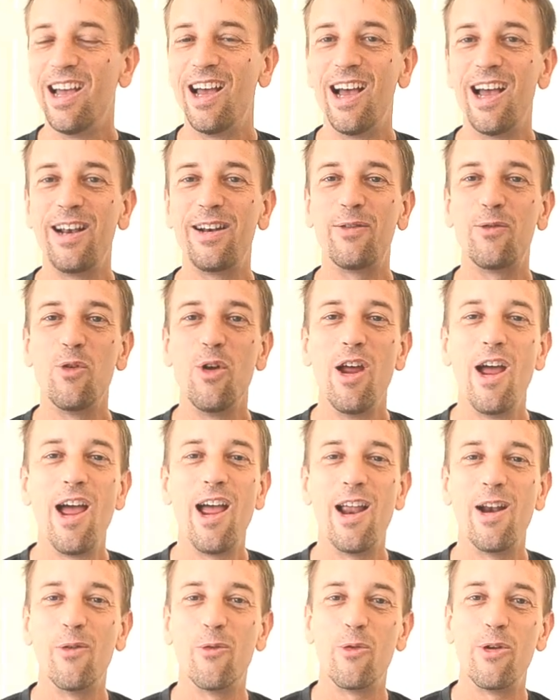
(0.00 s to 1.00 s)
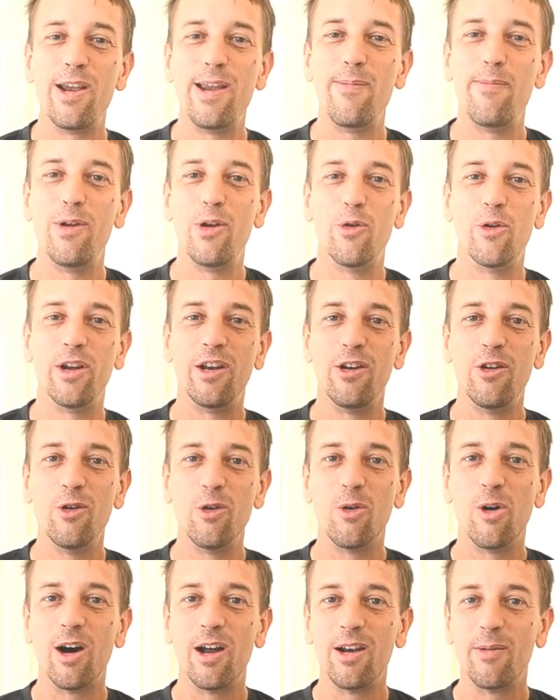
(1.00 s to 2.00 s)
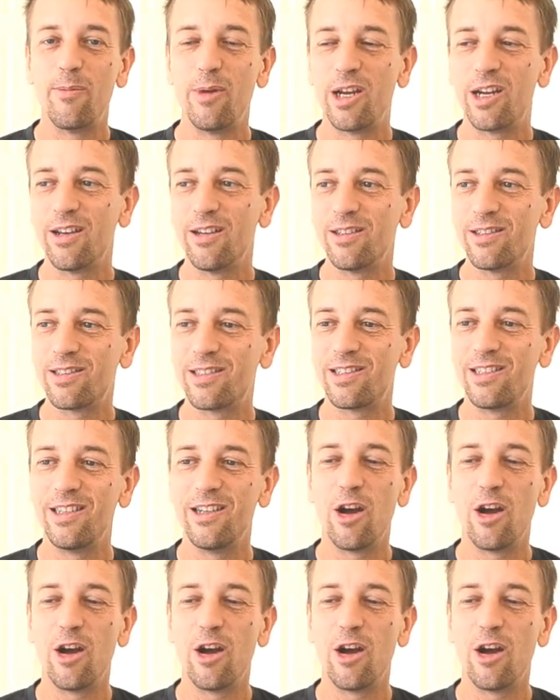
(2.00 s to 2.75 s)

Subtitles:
and ream you a new one because,